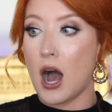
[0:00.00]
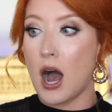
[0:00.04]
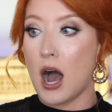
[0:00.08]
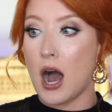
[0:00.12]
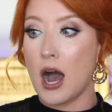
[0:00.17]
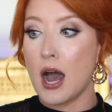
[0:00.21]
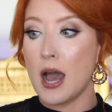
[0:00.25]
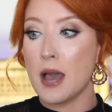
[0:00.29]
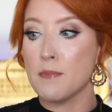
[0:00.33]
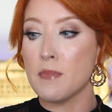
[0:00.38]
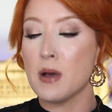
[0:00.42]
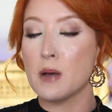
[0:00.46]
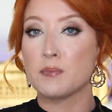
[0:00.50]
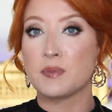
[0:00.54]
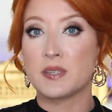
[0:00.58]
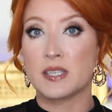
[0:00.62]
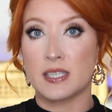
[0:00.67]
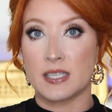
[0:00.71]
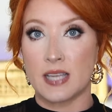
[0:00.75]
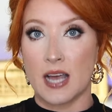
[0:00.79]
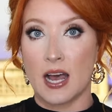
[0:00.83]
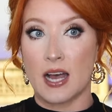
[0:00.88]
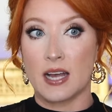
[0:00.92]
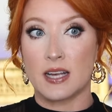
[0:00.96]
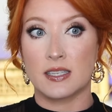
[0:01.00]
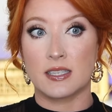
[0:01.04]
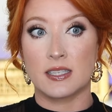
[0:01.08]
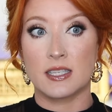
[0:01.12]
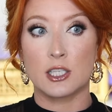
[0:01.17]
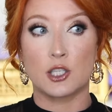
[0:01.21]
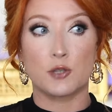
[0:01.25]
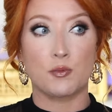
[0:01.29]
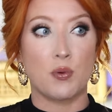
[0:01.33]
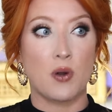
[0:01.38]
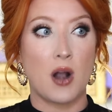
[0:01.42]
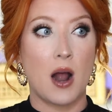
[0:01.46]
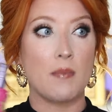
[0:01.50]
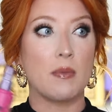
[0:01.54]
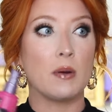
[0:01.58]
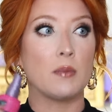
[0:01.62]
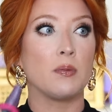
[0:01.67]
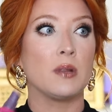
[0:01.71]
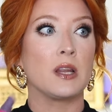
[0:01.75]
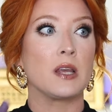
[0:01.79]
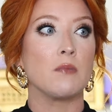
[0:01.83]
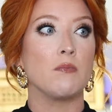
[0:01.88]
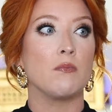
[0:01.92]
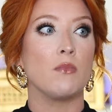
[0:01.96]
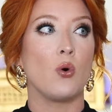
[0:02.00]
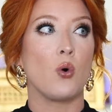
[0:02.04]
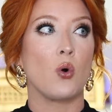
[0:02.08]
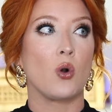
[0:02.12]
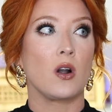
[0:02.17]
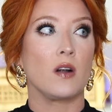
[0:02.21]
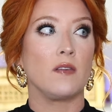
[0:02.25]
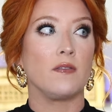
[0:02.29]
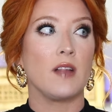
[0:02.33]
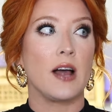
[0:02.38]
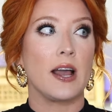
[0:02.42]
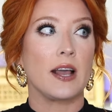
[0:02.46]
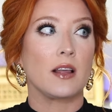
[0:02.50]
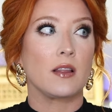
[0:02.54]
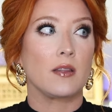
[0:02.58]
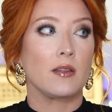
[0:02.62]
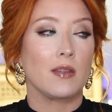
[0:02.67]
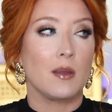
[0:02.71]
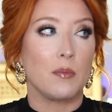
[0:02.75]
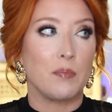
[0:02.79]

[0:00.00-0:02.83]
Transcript: I'm obsessed. It's probably more of like,